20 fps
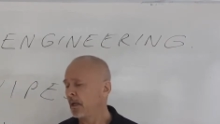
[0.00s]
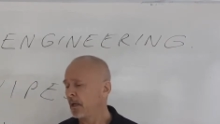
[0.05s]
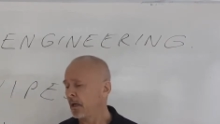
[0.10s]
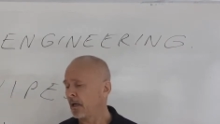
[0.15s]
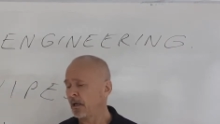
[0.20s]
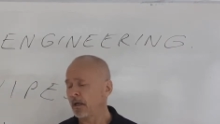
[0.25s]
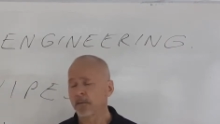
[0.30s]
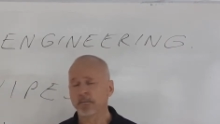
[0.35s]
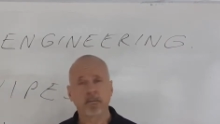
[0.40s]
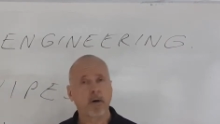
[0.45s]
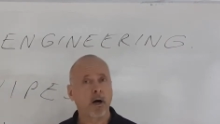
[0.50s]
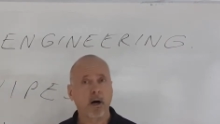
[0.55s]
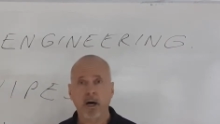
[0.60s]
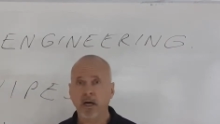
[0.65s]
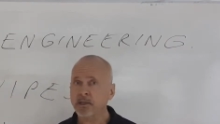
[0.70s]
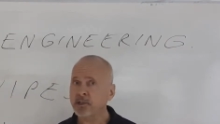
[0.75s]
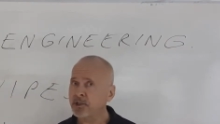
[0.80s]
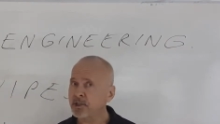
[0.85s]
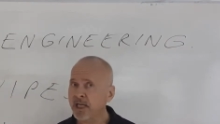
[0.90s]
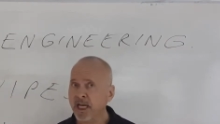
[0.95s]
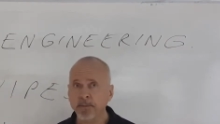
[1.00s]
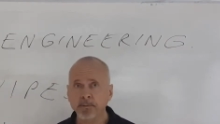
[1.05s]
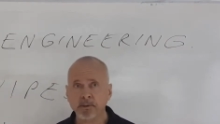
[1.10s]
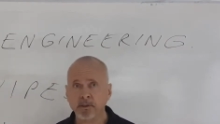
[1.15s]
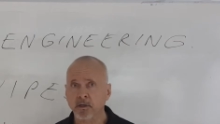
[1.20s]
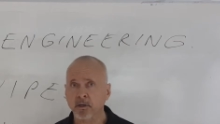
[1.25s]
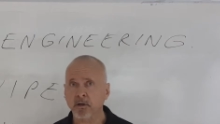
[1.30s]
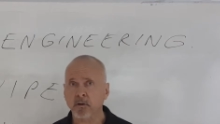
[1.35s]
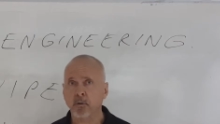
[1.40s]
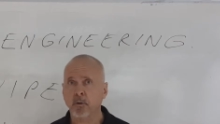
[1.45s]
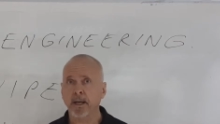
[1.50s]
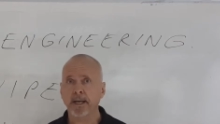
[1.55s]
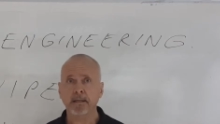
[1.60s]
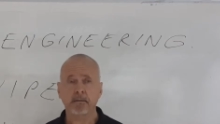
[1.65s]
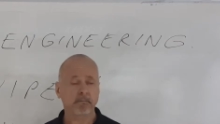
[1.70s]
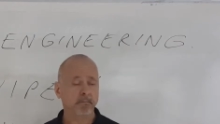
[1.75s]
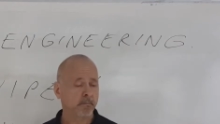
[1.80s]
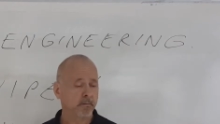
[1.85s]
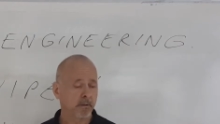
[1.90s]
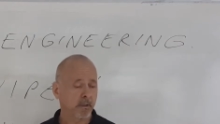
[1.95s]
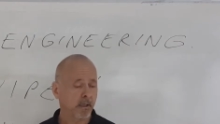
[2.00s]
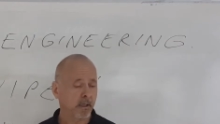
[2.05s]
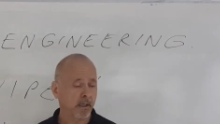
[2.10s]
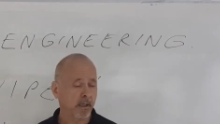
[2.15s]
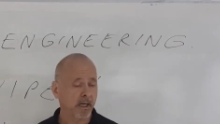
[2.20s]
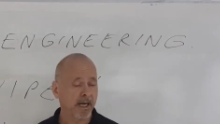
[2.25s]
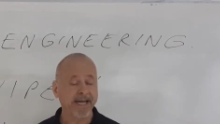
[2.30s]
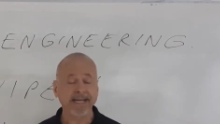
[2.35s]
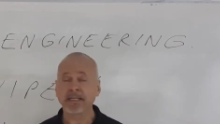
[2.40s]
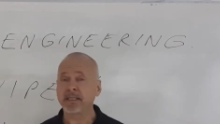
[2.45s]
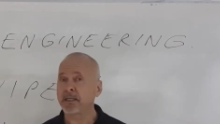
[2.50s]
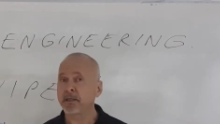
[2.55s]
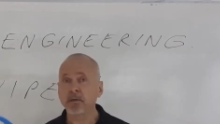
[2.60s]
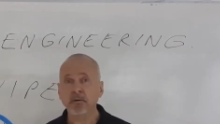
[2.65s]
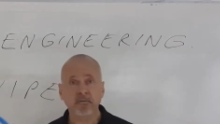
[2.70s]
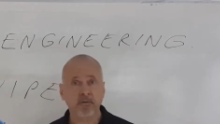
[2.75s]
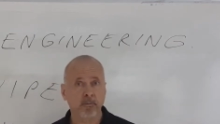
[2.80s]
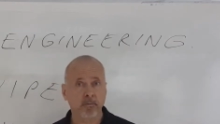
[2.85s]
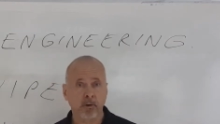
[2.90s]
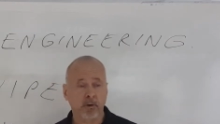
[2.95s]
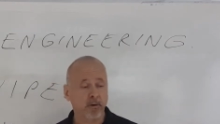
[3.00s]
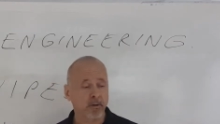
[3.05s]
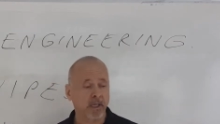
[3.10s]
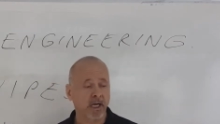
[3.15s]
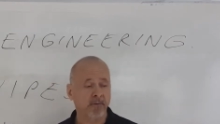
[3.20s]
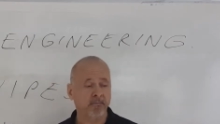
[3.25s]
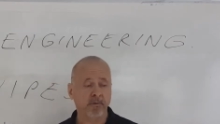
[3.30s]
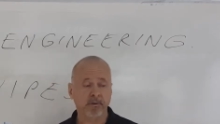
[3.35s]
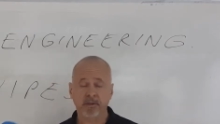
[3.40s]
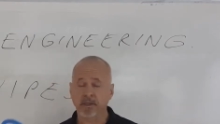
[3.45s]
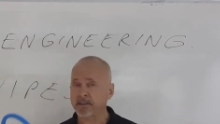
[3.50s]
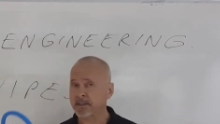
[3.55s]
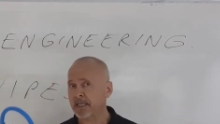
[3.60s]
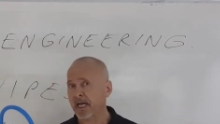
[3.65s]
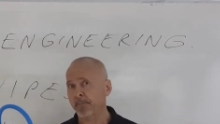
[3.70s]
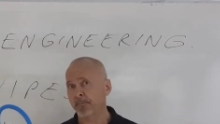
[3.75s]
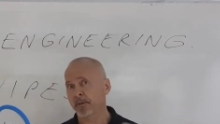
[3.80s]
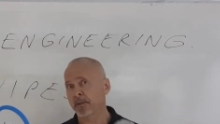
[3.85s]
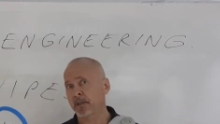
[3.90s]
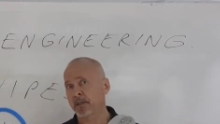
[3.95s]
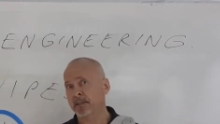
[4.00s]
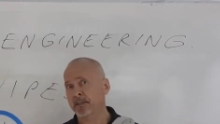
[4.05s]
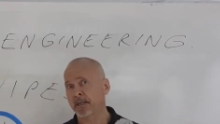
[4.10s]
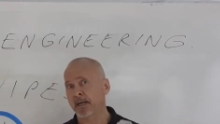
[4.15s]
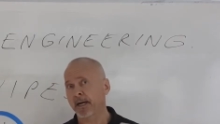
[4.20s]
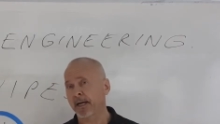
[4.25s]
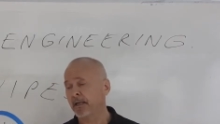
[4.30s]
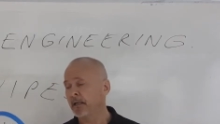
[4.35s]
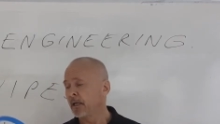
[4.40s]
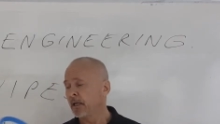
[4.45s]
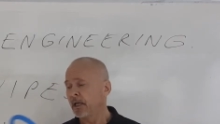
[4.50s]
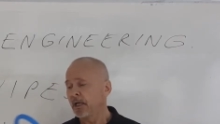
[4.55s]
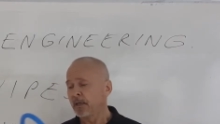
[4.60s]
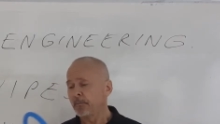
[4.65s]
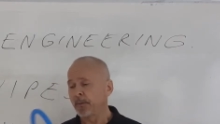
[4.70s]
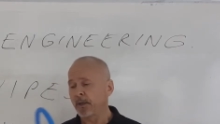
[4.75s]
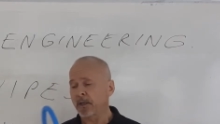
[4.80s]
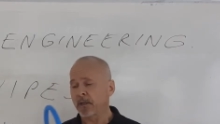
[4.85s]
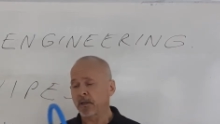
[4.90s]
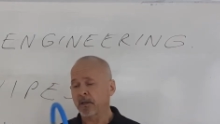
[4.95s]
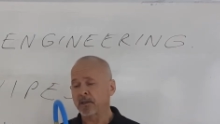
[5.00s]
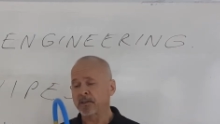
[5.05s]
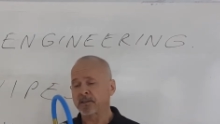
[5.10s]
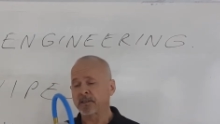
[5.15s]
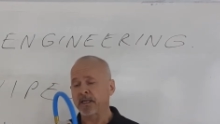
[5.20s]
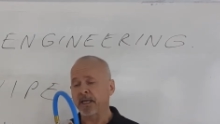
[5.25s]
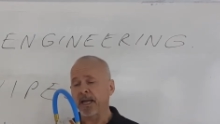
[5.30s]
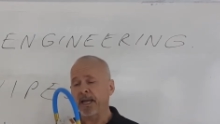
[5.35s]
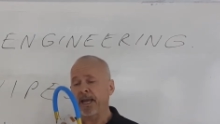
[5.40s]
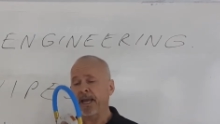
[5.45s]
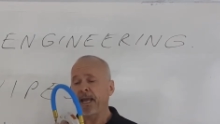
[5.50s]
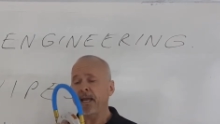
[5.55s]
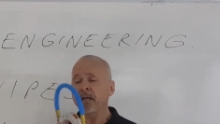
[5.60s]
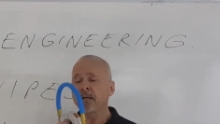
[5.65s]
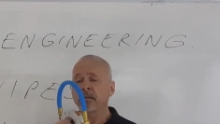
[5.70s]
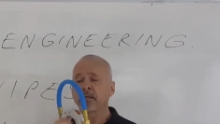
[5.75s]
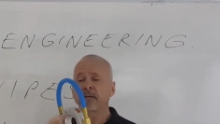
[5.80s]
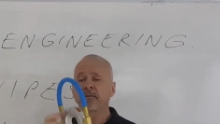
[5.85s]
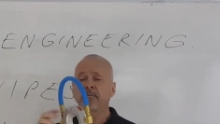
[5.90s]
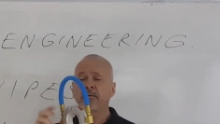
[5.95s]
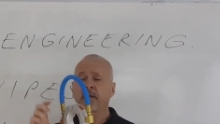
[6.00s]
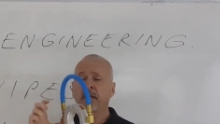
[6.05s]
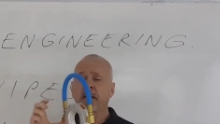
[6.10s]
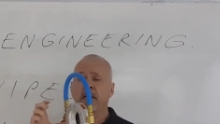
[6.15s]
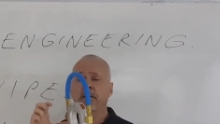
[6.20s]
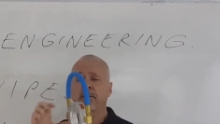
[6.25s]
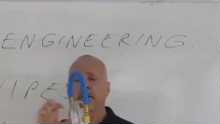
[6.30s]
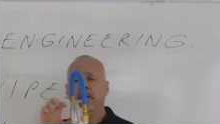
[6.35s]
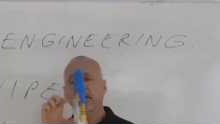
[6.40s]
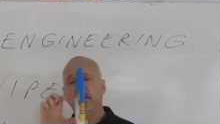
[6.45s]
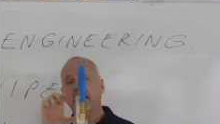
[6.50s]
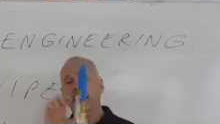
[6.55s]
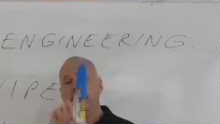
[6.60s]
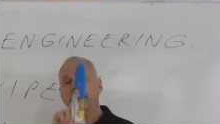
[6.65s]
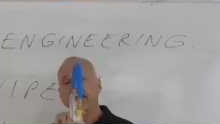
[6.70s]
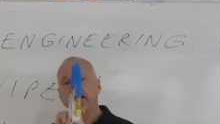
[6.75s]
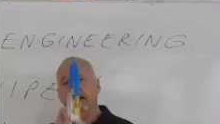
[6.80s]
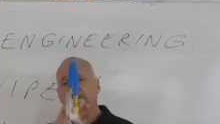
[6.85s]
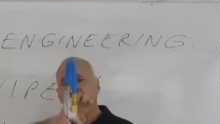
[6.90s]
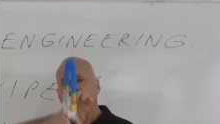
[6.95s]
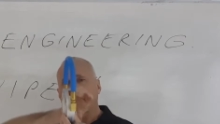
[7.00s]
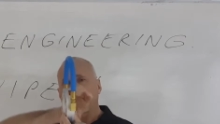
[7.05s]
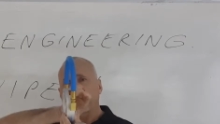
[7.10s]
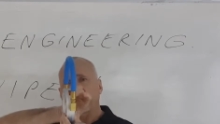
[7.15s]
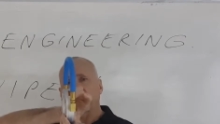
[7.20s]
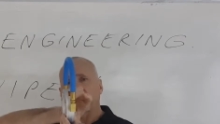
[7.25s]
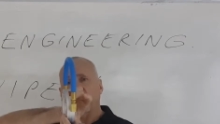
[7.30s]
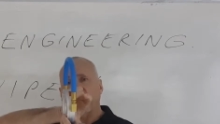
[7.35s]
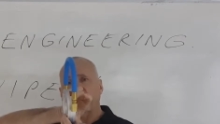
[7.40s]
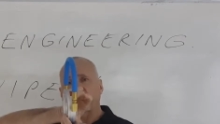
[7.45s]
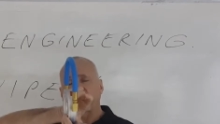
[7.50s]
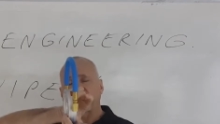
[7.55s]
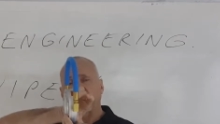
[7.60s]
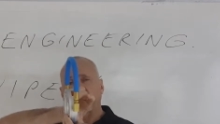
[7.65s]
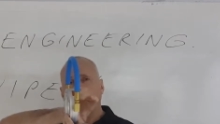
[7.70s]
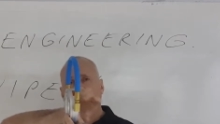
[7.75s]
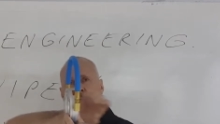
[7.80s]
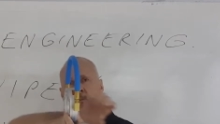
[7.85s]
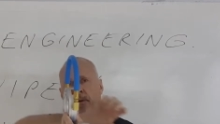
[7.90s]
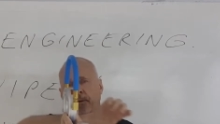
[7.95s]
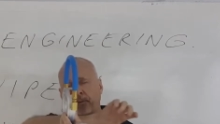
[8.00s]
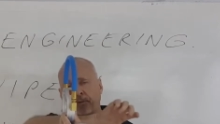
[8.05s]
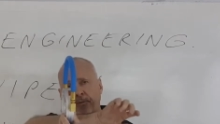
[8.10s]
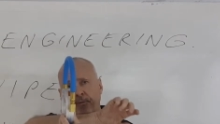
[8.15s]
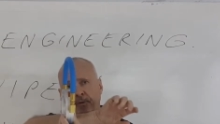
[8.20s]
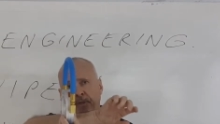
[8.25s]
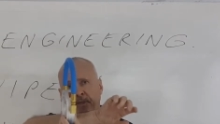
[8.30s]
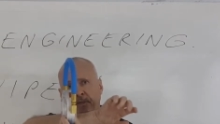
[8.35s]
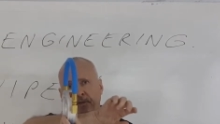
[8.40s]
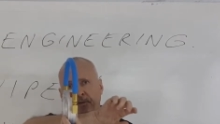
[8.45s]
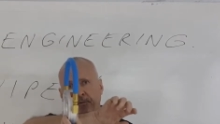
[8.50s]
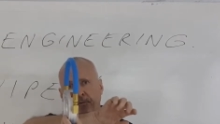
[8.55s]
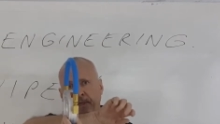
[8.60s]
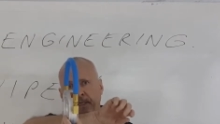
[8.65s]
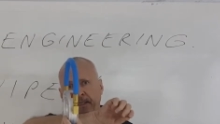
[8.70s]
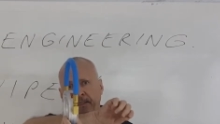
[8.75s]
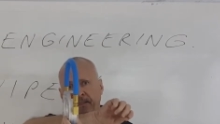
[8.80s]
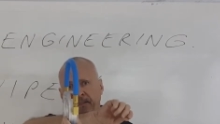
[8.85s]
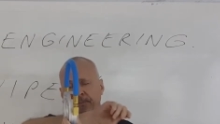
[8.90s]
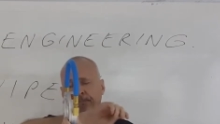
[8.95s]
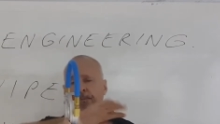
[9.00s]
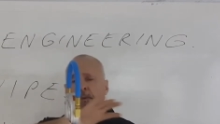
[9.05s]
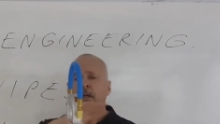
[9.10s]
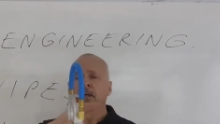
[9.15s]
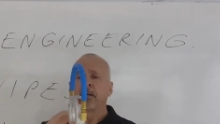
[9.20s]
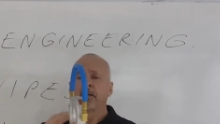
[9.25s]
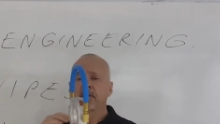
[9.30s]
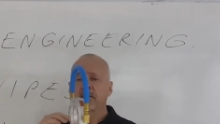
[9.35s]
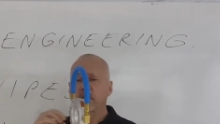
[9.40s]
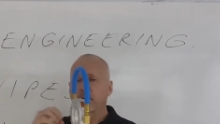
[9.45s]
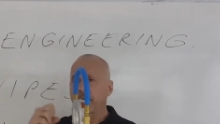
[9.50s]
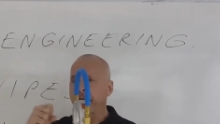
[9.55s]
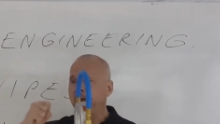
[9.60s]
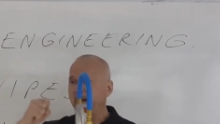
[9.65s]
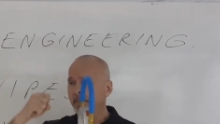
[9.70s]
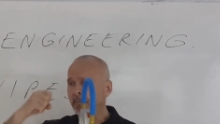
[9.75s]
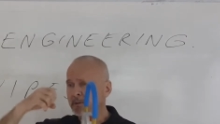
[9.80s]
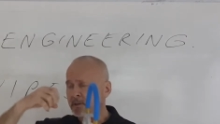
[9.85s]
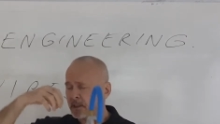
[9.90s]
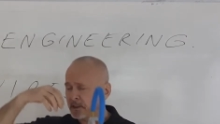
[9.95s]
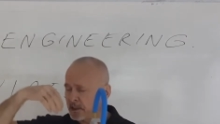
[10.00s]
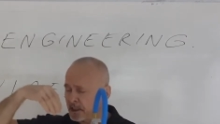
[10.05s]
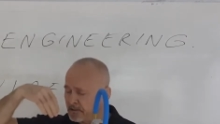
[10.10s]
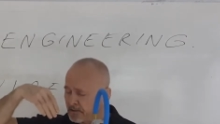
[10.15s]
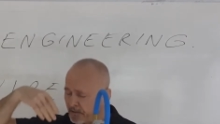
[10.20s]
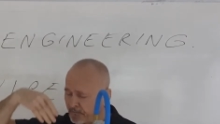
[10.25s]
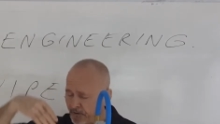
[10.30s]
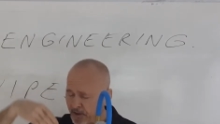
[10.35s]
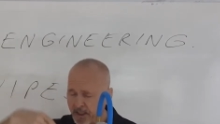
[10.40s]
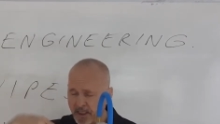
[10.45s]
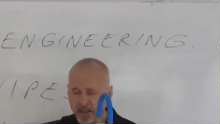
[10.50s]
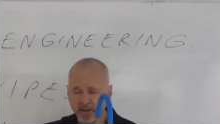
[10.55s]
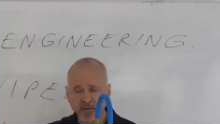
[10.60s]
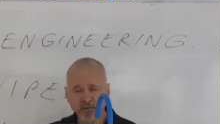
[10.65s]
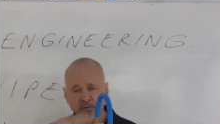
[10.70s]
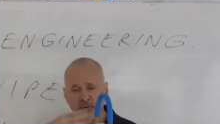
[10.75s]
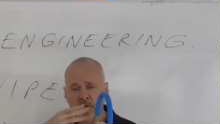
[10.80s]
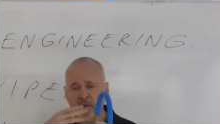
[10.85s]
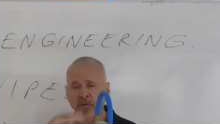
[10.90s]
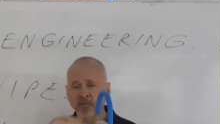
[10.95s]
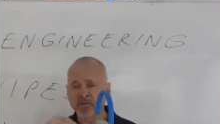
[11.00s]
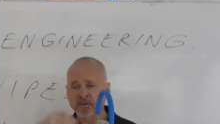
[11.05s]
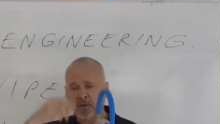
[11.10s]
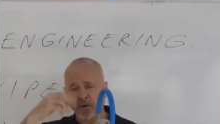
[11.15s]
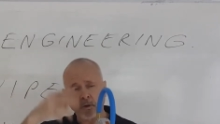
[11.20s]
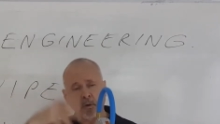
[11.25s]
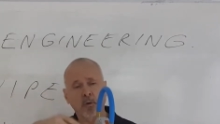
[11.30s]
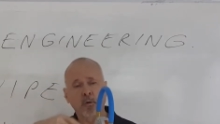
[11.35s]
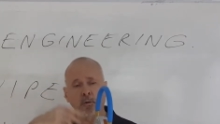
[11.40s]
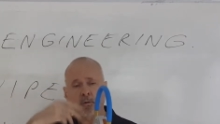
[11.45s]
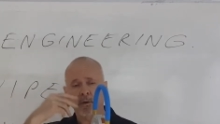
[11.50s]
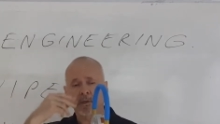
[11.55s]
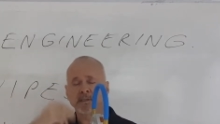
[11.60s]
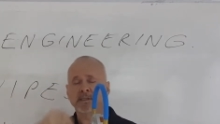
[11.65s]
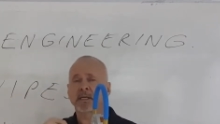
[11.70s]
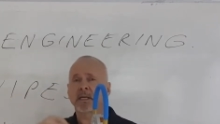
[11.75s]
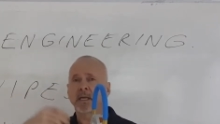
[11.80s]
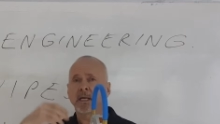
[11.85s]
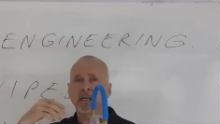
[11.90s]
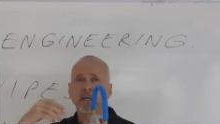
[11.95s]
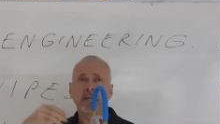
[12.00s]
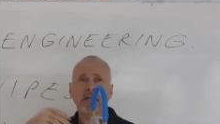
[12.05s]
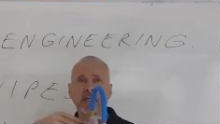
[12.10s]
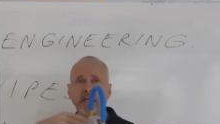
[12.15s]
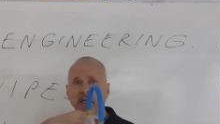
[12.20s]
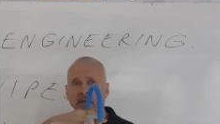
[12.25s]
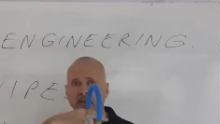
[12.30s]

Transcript: Odd shapes are quite ideal for blowing off with this type of design, because the angle of the air that comes out of the air wipe is at about 30 degrees. So what happens is, even if you've got grooves or corners in the